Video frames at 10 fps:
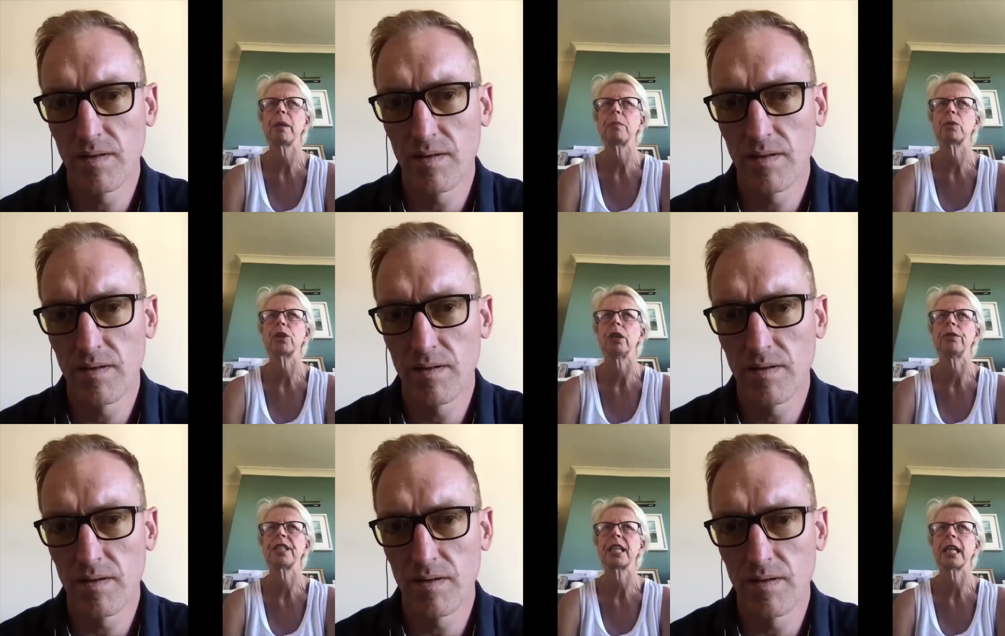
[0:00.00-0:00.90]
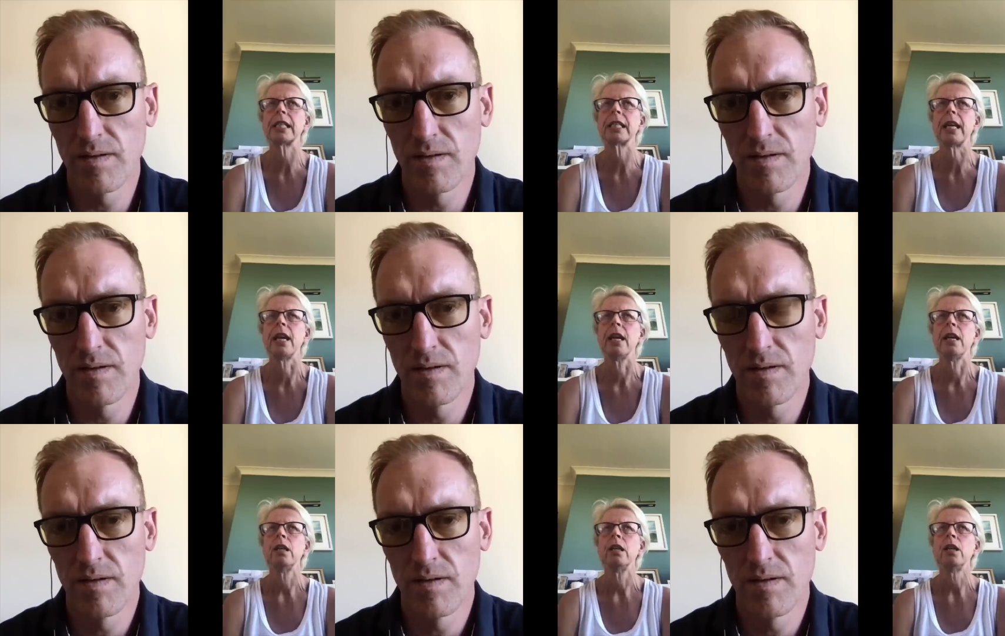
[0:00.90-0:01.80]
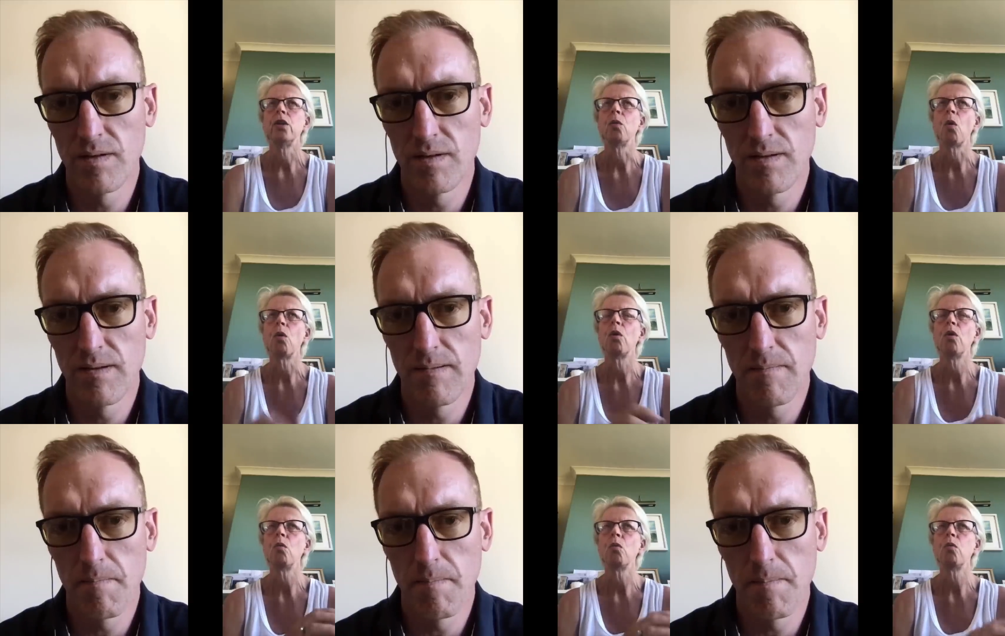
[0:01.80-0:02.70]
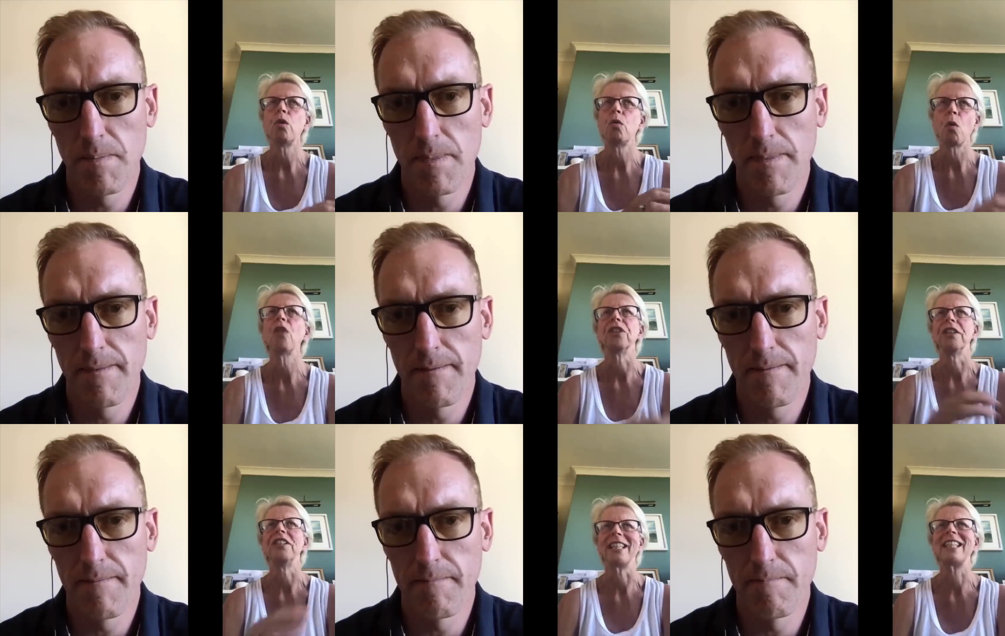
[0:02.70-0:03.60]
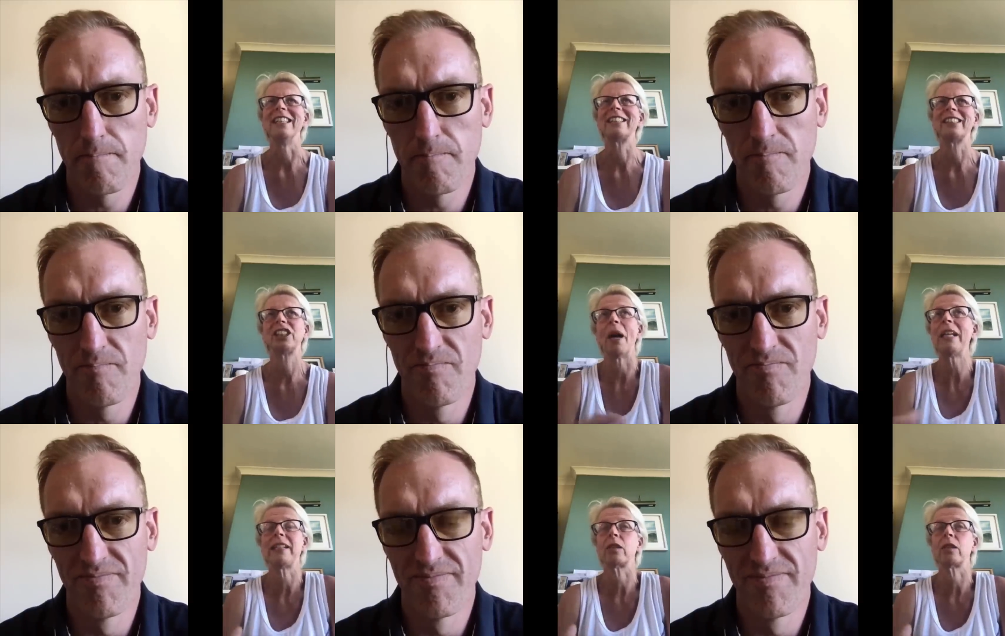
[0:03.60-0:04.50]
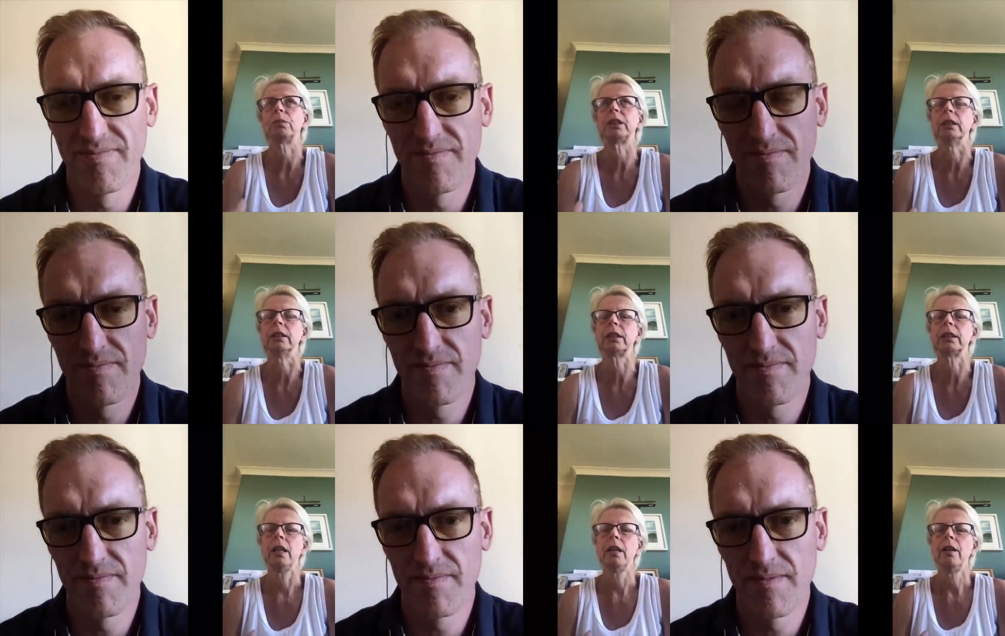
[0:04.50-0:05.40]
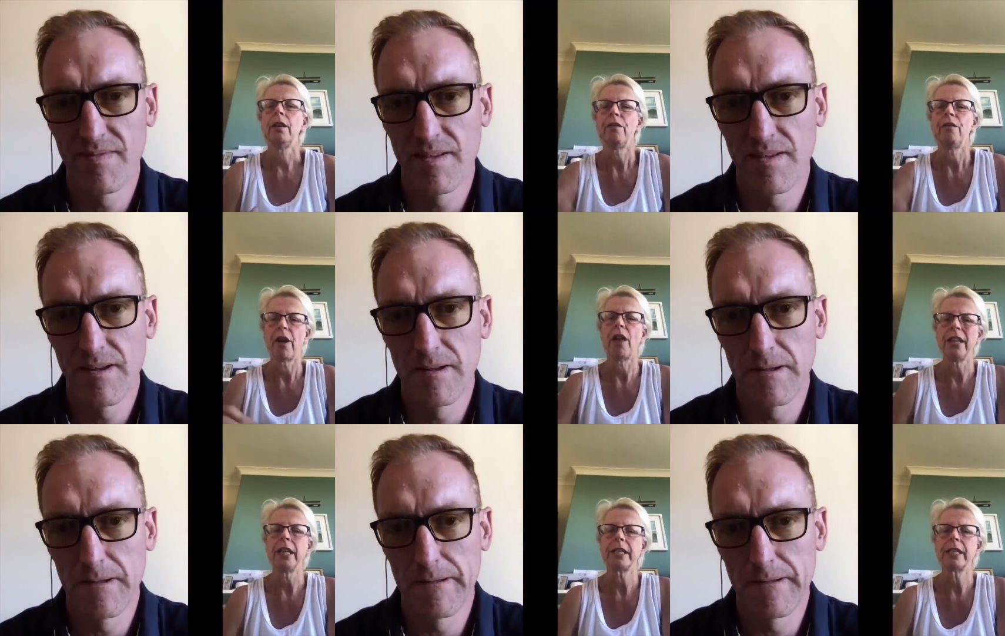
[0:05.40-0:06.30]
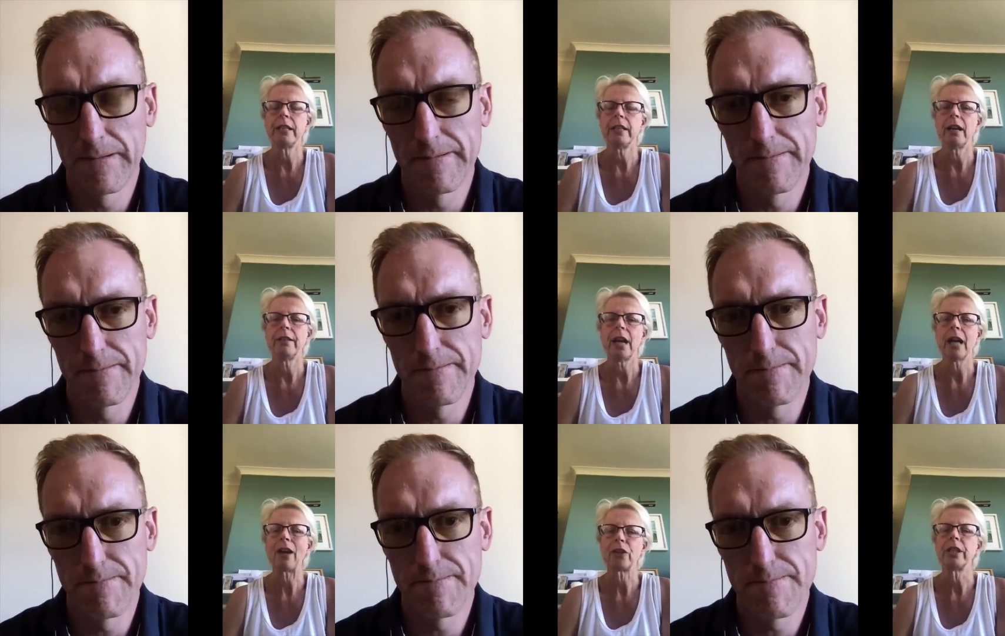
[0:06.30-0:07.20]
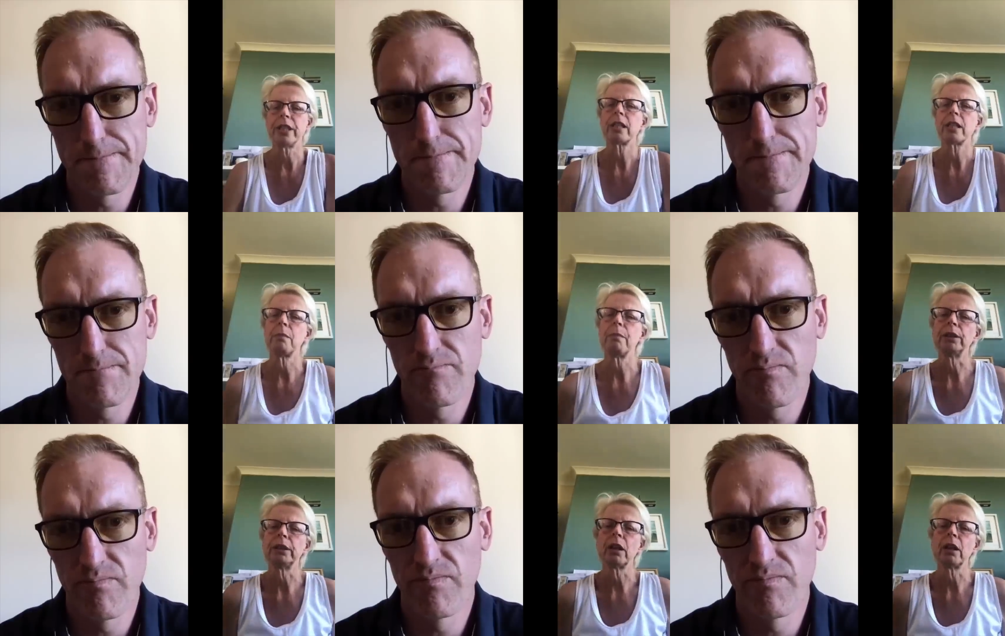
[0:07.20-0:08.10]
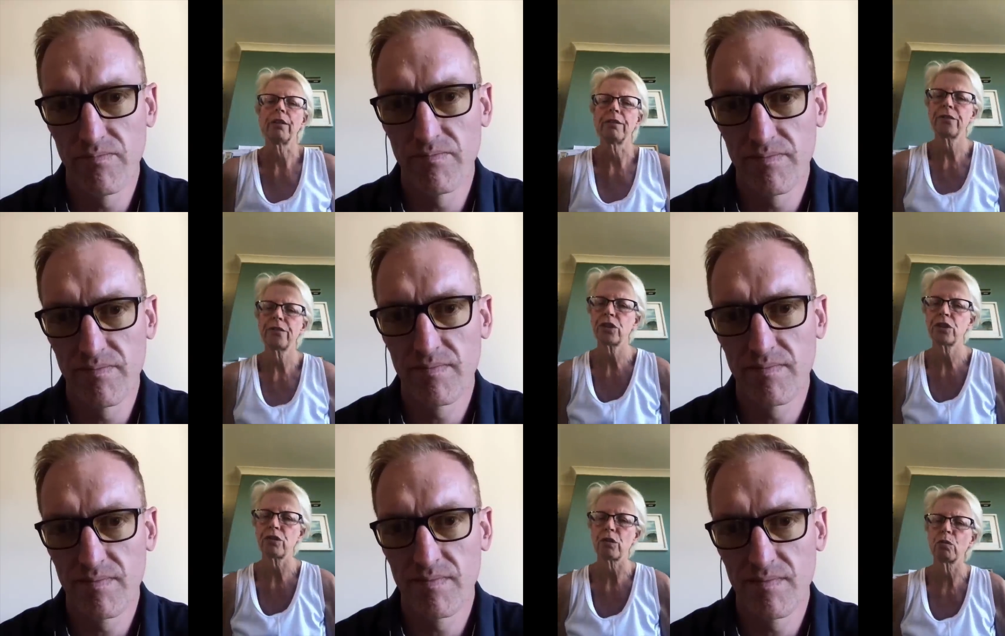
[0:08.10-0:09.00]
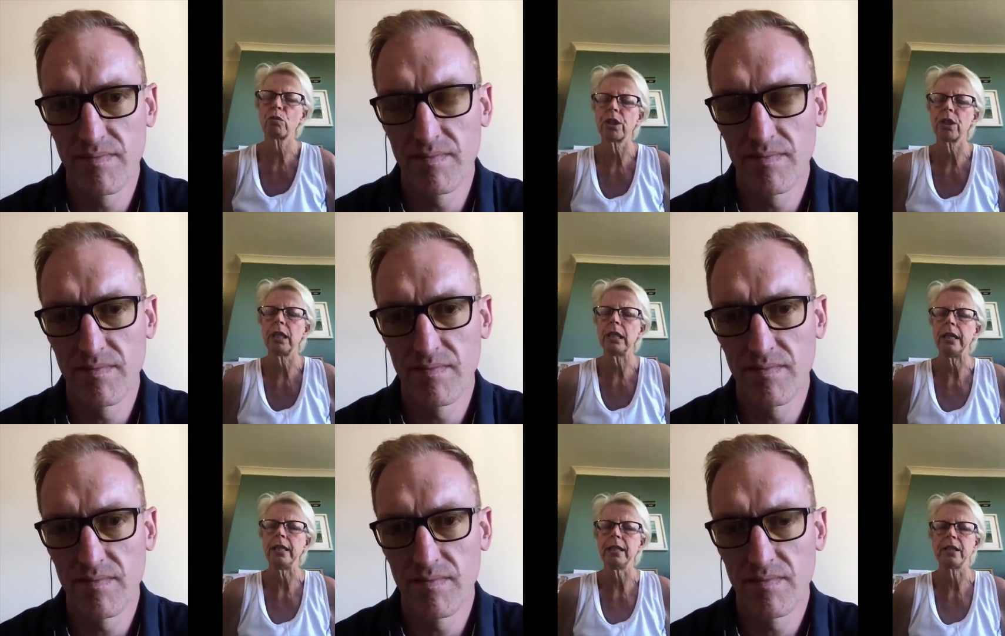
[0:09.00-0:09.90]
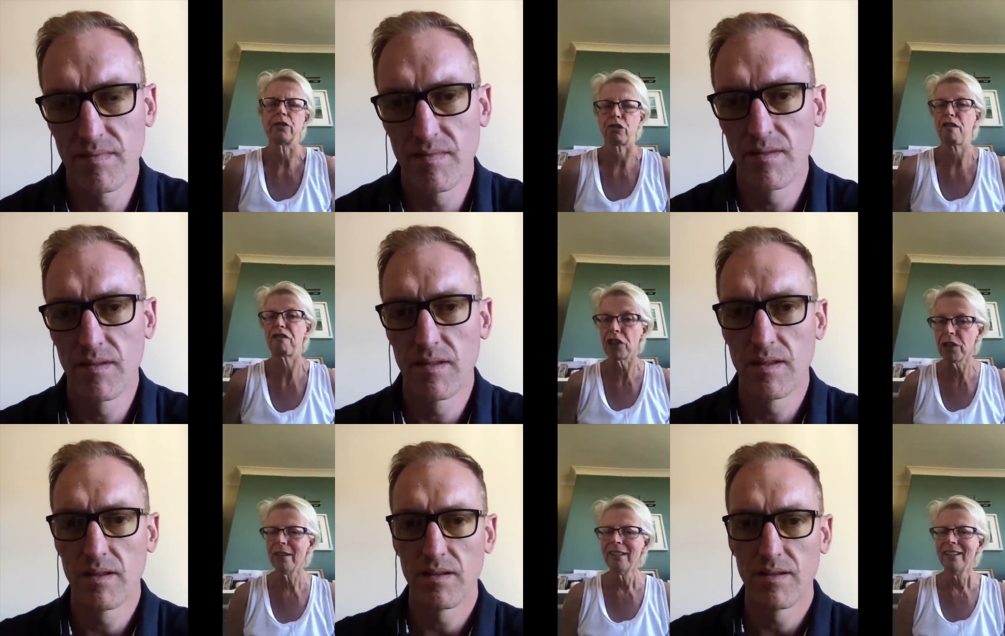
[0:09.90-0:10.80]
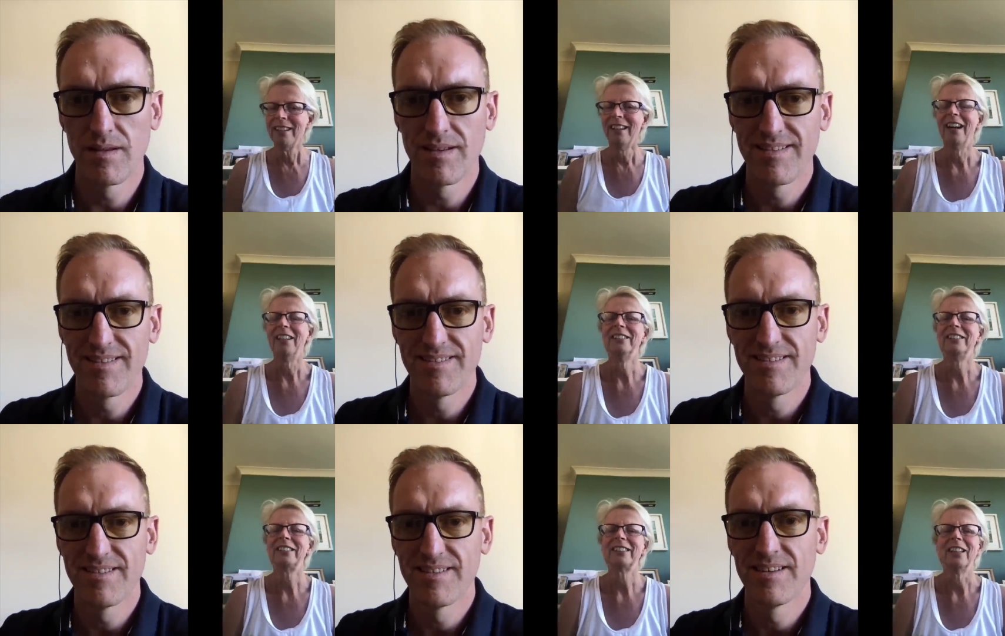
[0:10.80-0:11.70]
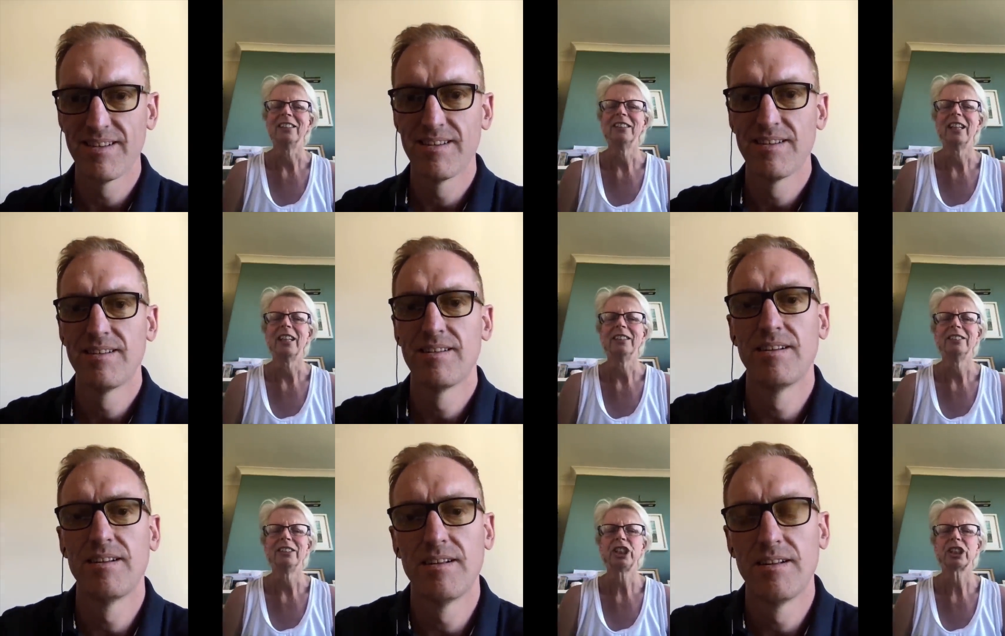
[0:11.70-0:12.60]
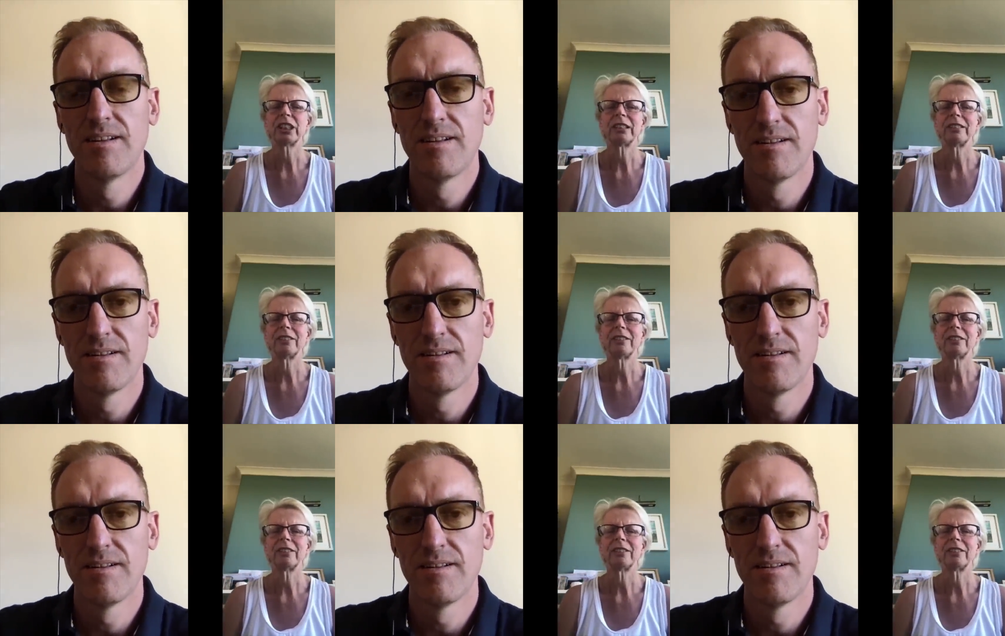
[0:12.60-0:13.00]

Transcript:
Speaker 1: people to understand isn't it who who who aren't addicted to any substance the how the addicted person kind of struggles and it, and is driven and and and just